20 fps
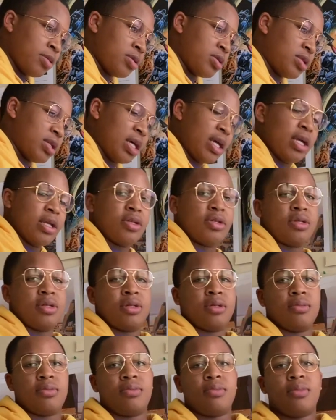teach
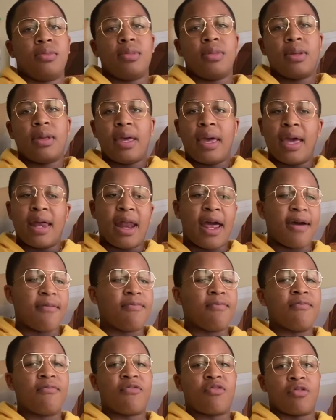and have
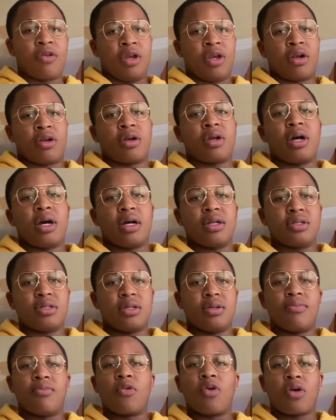freer content,
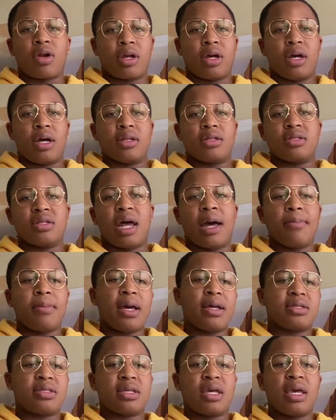more content. I'm
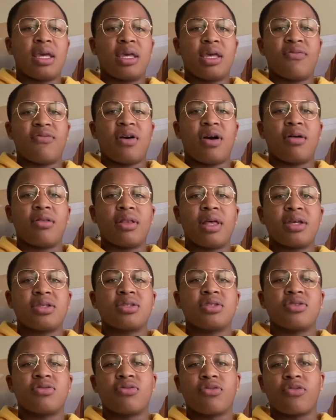not saying give out
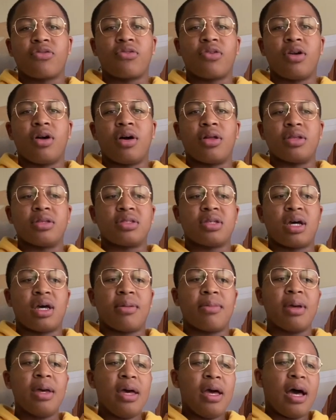lessons for free all the time.
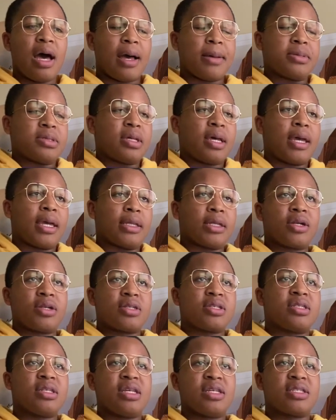I'm saying there
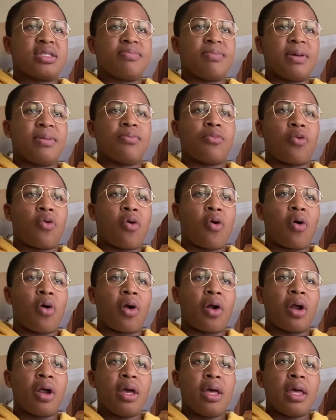just needs to be
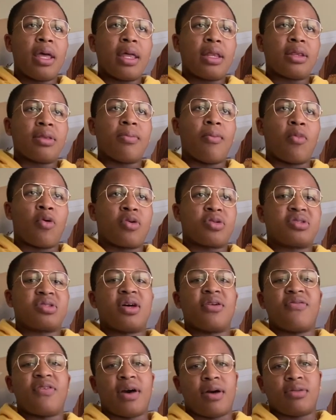more
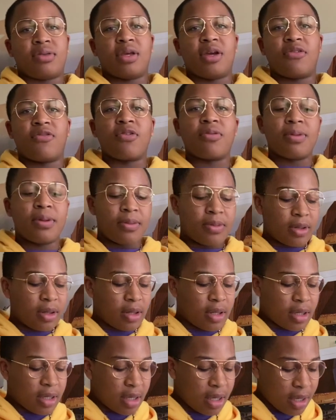stuff out there for people to
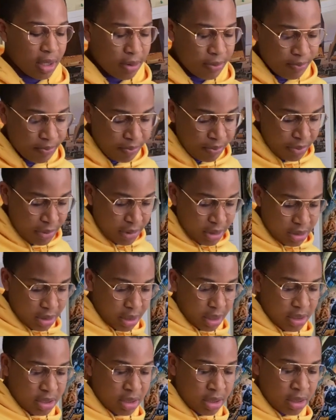look at. So
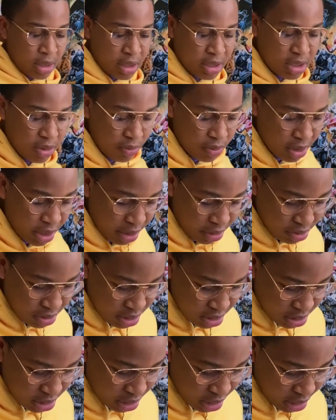let's see what else
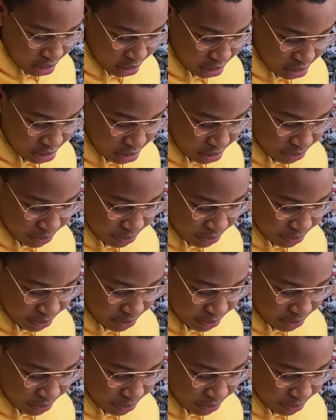is next.